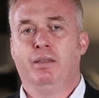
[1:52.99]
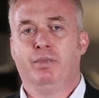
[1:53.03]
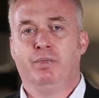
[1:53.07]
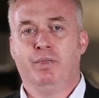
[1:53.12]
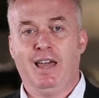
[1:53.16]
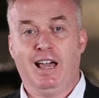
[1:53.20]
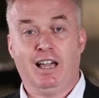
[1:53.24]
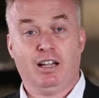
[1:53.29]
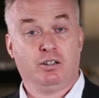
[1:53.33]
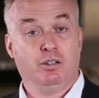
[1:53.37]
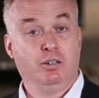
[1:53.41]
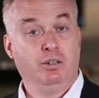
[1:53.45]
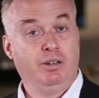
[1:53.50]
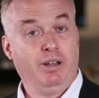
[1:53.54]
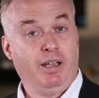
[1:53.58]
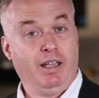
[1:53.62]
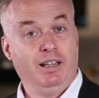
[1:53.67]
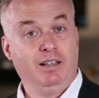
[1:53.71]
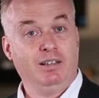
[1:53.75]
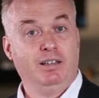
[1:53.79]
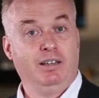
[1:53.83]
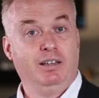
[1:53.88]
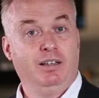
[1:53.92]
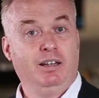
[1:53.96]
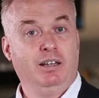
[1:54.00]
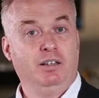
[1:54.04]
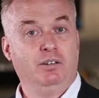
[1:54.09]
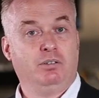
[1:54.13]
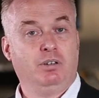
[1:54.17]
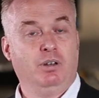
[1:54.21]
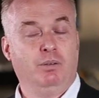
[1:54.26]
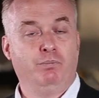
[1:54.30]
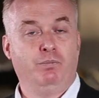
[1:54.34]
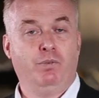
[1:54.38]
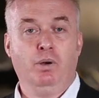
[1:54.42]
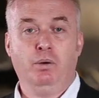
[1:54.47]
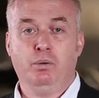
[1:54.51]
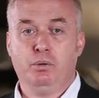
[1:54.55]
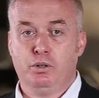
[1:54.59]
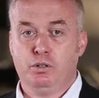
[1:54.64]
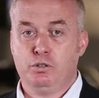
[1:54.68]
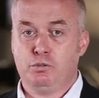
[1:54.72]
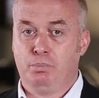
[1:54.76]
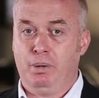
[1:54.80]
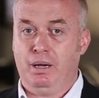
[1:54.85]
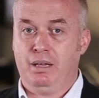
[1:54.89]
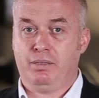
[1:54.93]
That could alienate some
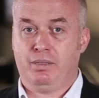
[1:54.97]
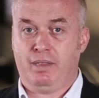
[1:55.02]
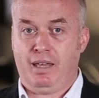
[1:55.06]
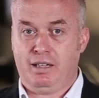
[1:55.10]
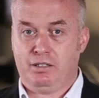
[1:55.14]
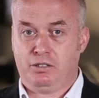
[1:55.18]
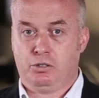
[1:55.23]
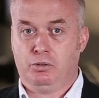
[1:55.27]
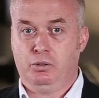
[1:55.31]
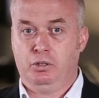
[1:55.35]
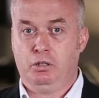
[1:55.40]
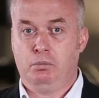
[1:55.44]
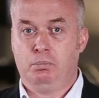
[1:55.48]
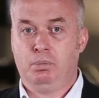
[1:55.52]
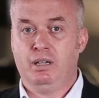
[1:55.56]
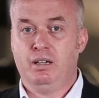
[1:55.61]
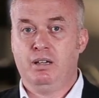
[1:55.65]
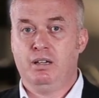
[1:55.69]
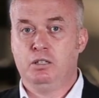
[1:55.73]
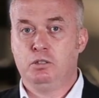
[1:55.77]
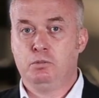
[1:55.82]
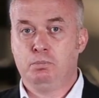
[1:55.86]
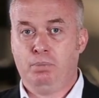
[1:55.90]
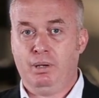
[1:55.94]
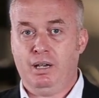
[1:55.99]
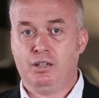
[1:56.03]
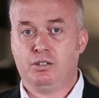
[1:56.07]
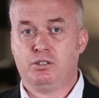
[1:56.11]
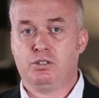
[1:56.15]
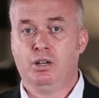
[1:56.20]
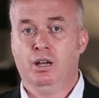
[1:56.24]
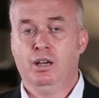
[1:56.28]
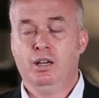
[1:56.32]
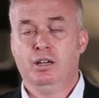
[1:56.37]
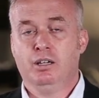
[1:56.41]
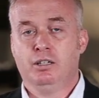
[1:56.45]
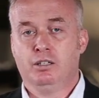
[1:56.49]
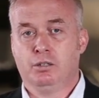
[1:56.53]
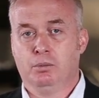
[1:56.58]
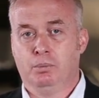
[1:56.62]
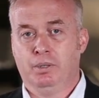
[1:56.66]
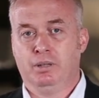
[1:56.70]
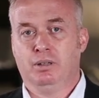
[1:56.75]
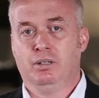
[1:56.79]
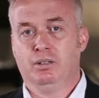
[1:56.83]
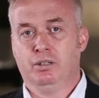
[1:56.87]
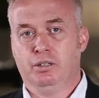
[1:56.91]
voters, but that's going to be his pitch to
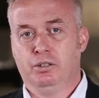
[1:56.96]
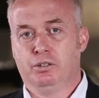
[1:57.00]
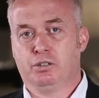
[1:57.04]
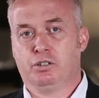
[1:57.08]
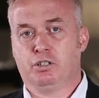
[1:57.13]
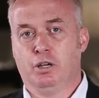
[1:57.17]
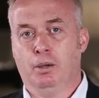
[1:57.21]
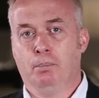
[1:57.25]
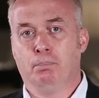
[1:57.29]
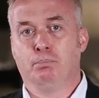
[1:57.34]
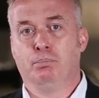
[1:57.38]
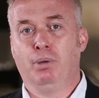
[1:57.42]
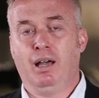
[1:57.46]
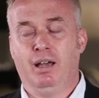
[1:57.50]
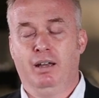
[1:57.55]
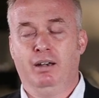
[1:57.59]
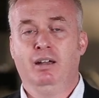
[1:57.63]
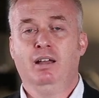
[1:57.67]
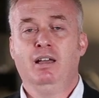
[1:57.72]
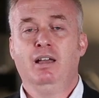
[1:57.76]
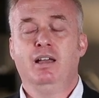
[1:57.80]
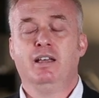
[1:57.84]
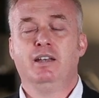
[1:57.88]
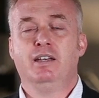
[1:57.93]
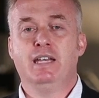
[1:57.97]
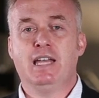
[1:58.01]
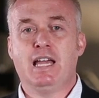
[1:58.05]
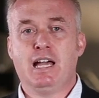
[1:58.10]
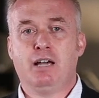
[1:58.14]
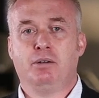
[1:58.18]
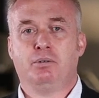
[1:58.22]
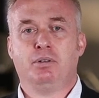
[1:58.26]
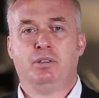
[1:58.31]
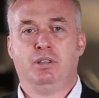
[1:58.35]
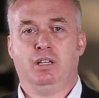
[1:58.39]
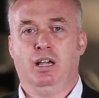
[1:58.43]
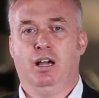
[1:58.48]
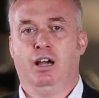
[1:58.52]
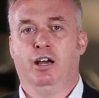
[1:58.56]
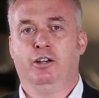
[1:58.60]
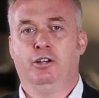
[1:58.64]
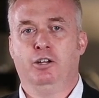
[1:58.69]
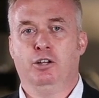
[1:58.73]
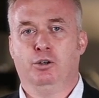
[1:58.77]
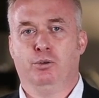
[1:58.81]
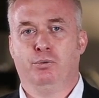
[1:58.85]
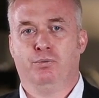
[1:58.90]
win the leadership. But now to the
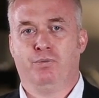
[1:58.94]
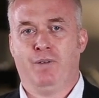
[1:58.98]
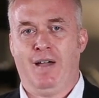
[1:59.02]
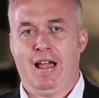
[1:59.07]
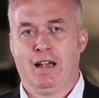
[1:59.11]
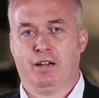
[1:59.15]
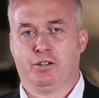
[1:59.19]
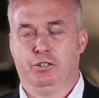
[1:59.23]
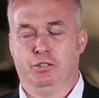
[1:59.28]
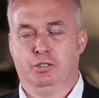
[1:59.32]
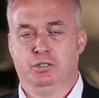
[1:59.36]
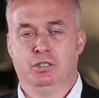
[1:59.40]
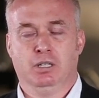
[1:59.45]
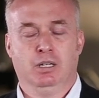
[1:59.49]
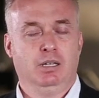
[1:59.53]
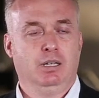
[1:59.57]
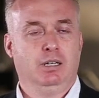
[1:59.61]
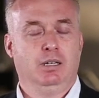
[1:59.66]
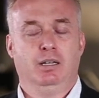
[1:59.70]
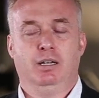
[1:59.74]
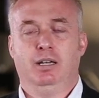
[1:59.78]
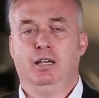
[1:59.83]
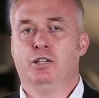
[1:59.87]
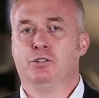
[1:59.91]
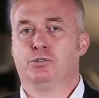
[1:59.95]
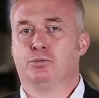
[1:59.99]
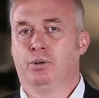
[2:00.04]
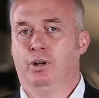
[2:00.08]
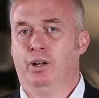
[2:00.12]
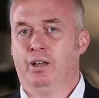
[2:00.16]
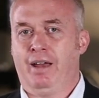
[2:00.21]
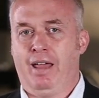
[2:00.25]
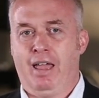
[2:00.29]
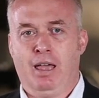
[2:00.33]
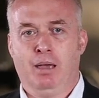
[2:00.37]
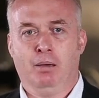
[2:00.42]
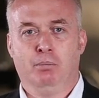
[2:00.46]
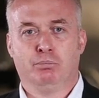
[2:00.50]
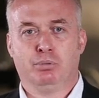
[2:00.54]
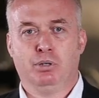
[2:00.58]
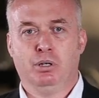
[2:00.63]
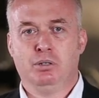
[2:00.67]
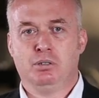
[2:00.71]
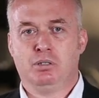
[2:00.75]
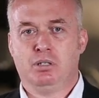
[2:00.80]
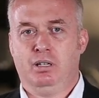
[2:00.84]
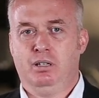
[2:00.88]
unknown factors. Is Ron
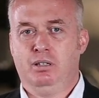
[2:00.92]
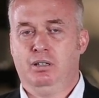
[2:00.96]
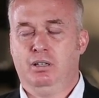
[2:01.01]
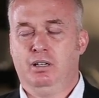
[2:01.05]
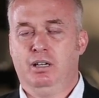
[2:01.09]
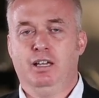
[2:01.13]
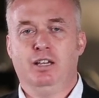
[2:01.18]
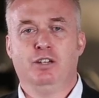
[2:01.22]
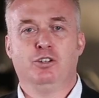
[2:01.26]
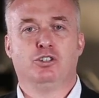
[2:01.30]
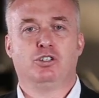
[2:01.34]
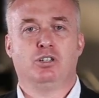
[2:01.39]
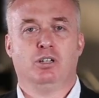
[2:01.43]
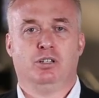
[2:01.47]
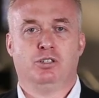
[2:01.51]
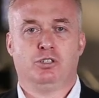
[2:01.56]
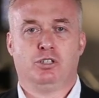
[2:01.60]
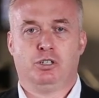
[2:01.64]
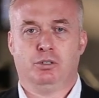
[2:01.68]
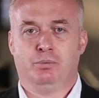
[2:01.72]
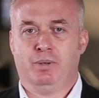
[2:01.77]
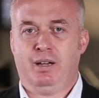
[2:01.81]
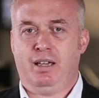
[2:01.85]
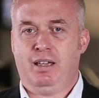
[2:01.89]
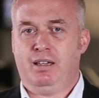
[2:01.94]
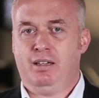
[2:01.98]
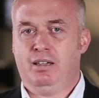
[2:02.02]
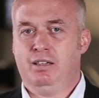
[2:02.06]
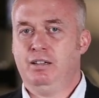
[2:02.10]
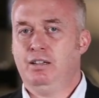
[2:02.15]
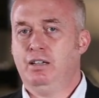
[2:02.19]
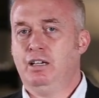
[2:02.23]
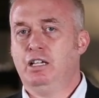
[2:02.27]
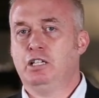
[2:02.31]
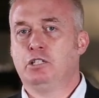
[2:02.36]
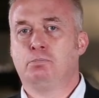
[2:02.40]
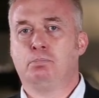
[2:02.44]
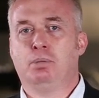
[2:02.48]
Ambrose in? Is Jean Charest in? Is